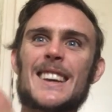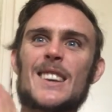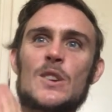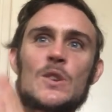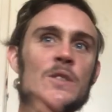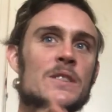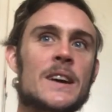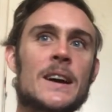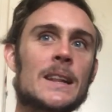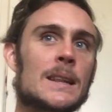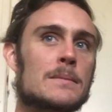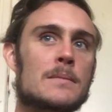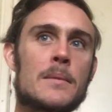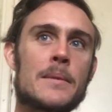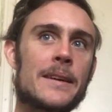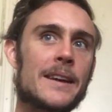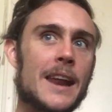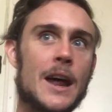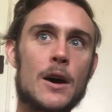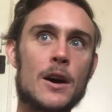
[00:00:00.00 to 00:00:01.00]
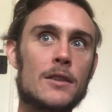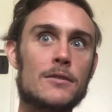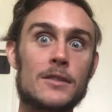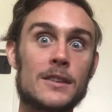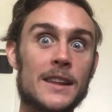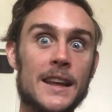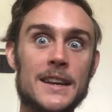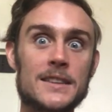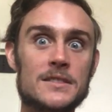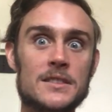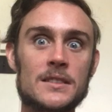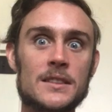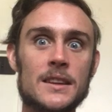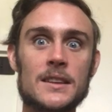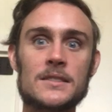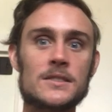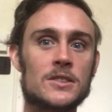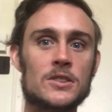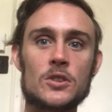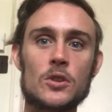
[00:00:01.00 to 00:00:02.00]
you tell them about how it relates to
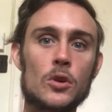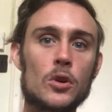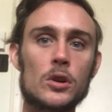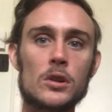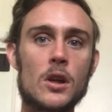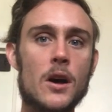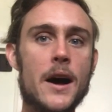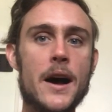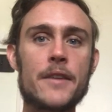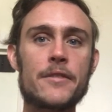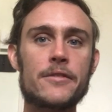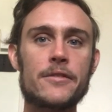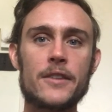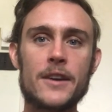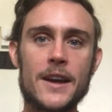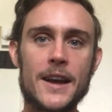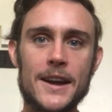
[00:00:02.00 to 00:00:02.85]
things in your life.